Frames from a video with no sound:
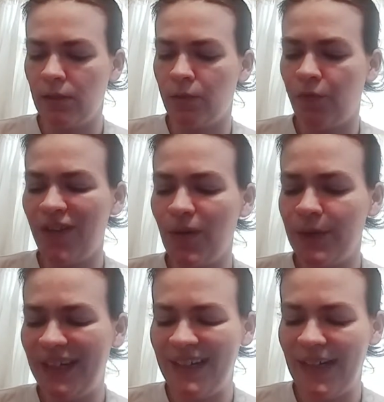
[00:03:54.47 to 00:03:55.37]

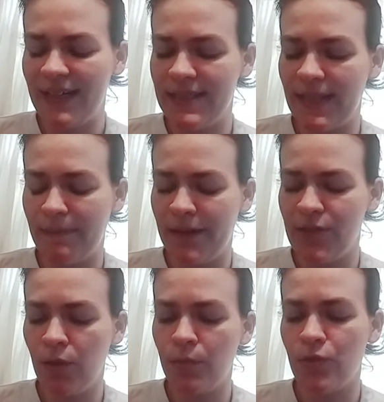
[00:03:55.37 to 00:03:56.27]
little knickknacks, like my
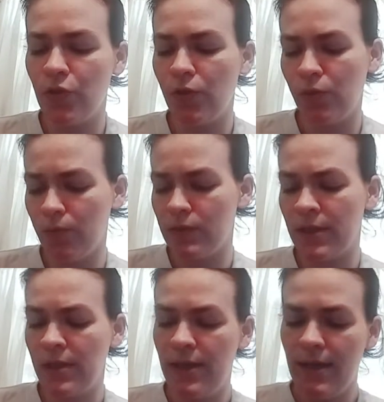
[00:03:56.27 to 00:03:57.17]
Tsum
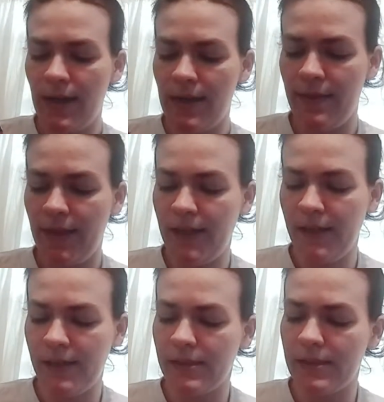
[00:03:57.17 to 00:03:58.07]
Tsums and
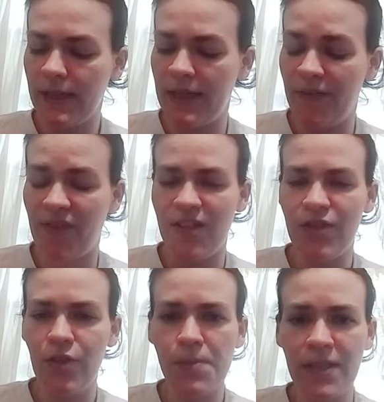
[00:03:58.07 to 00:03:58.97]
these. And if I've
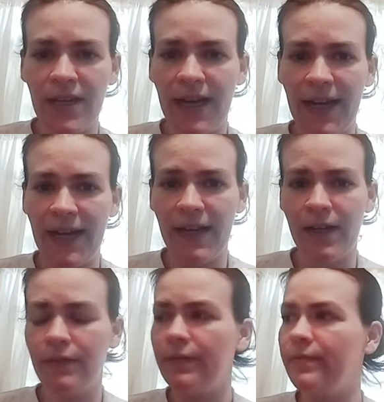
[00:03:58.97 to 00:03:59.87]
got dupes that I
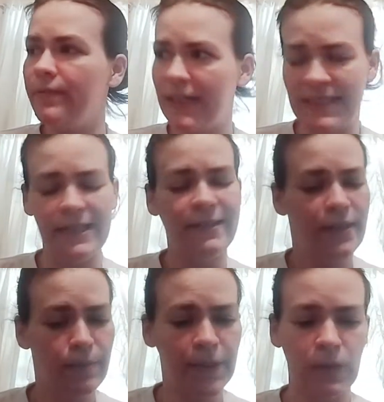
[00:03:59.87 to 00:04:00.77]
have, like I said,
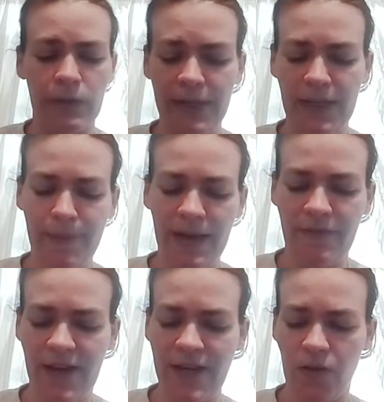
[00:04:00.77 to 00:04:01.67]
they'll be going on eBay
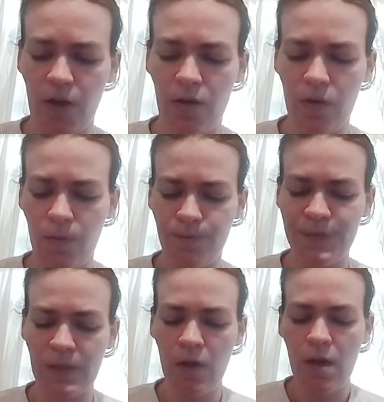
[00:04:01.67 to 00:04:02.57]
to find new
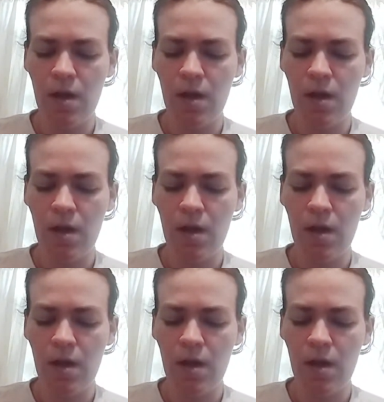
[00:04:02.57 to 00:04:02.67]
homes.